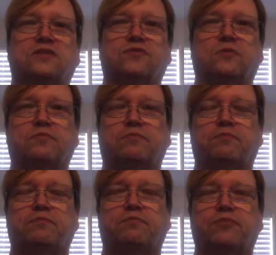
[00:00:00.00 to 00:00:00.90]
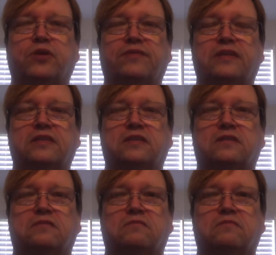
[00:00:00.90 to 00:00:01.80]
from
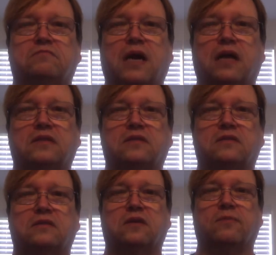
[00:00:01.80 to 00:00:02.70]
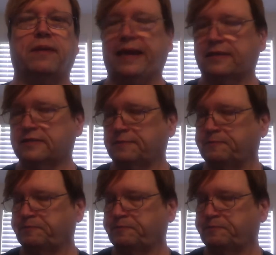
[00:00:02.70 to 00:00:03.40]
previous boxes or packs.